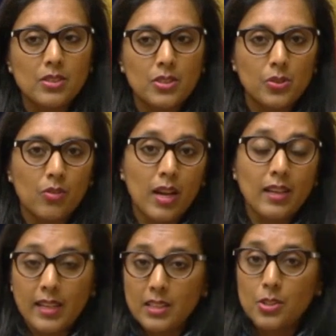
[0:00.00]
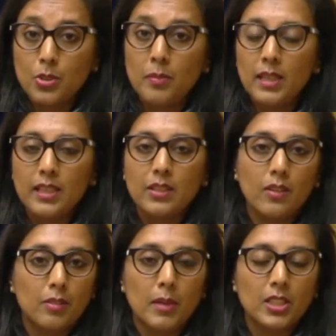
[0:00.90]
to around 82 million
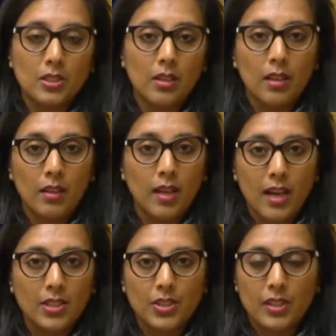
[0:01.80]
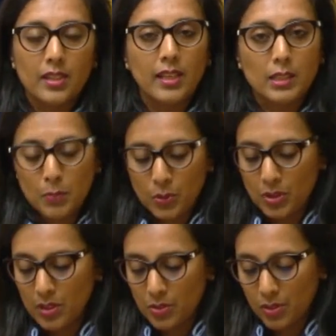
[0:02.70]
of a much larger
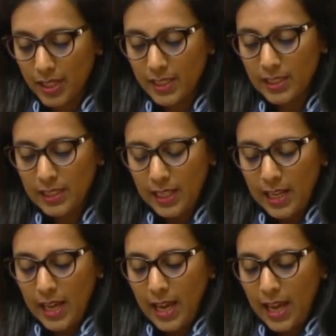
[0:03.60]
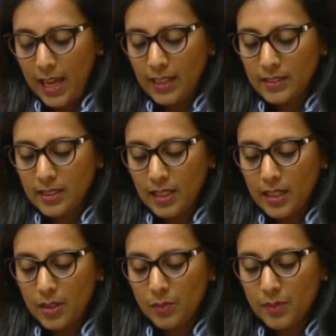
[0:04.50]
export trade. And
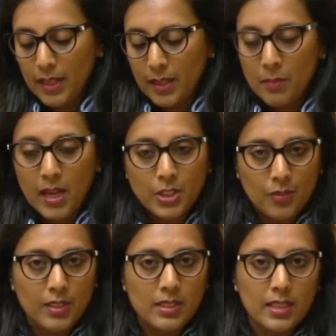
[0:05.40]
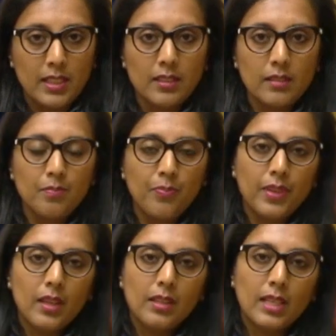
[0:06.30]
in March of this year,
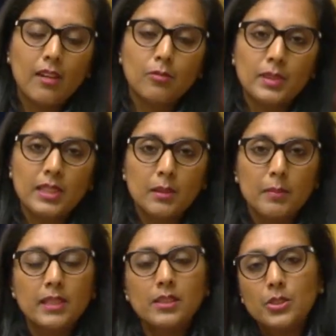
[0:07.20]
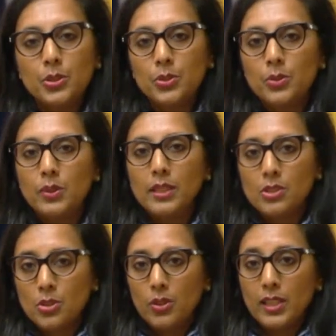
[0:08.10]
the government committed to
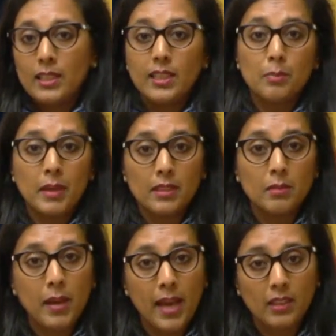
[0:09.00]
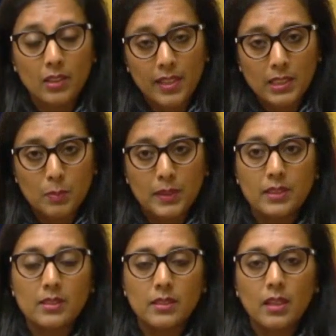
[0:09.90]
installing an independent panel of
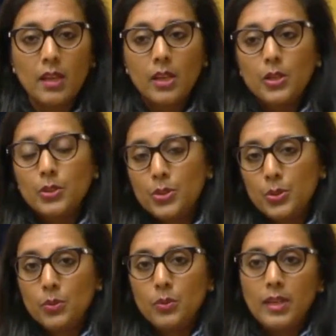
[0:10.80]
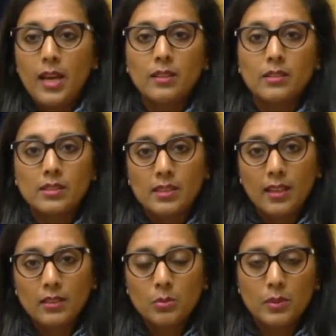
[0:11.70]
experts to now
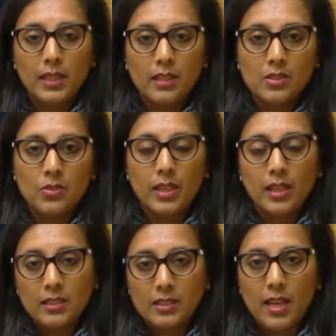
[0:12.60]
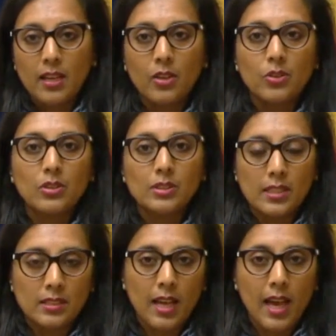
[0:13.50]
consult with industry and other stakeholders
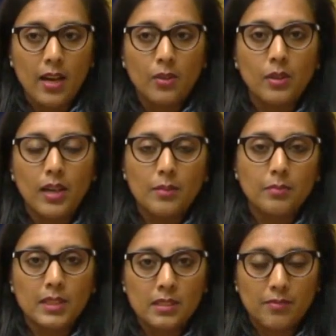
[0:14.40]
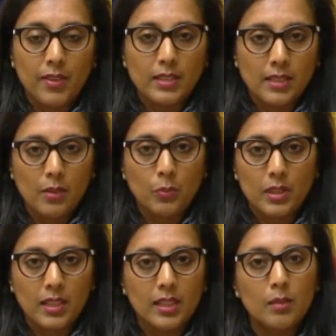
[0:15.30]
as to how this phase-out will
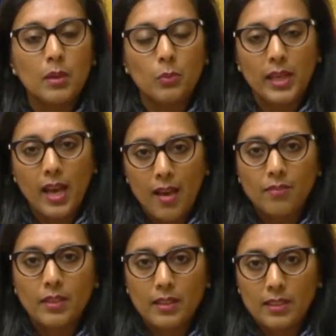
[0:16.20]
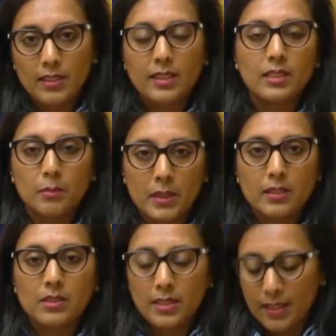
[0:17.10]
occur, but we have indeed
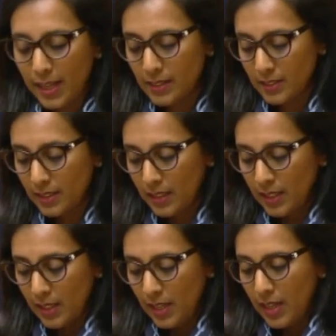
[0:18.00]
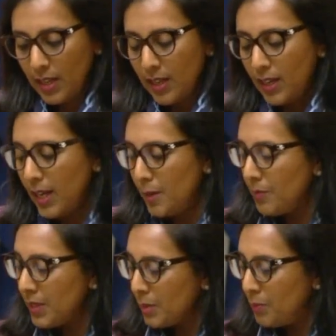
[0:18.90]
committed to that.
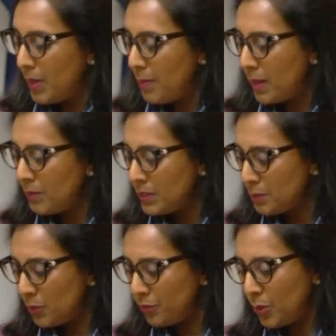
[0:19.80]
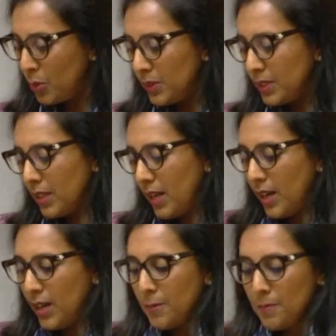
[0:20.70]
The amendments put forward
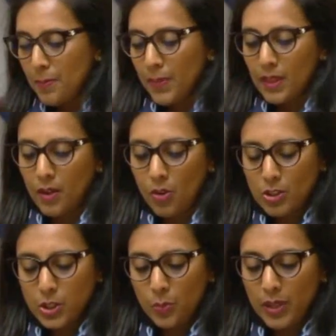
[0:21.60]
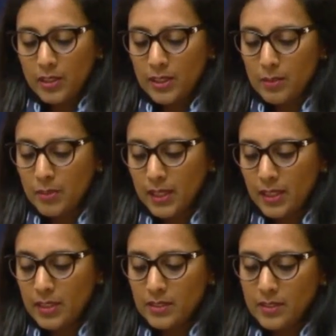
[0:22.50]
are also welcome
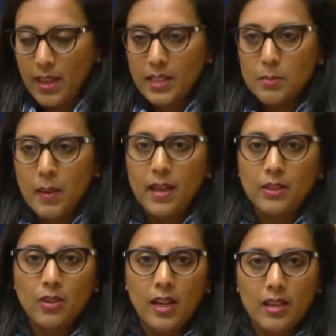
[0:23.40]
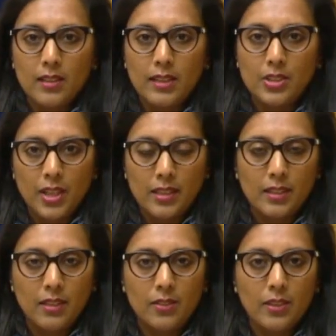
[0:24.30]
because they expand on our
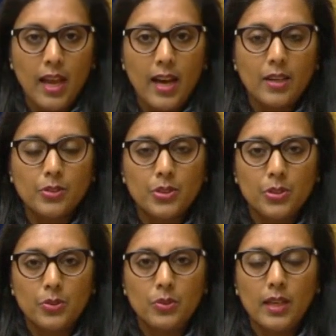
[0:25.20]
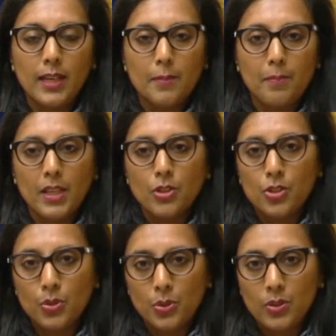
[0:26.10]
agenda on how to
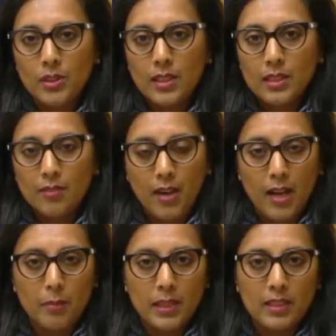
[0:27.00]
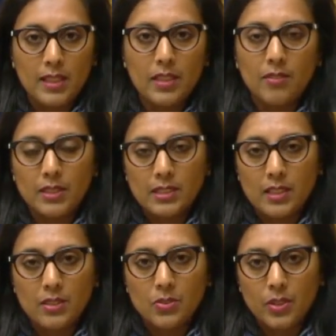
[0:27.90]
ensure the viability of this
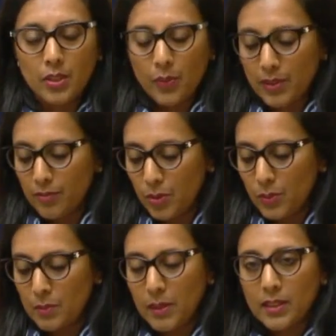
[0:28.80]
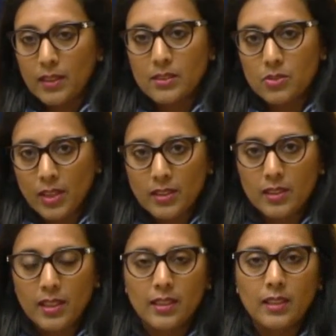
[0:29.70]
industry going forward by
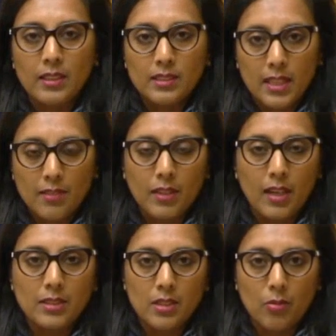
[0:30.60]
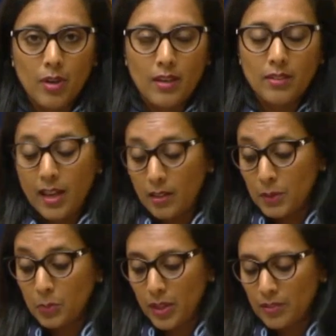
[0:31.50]
strengthening safeguards around
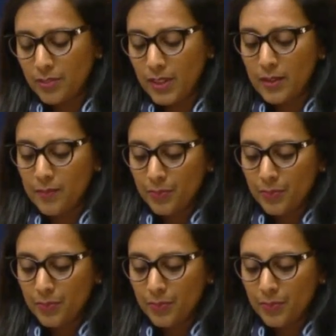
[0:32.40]
animal welfare.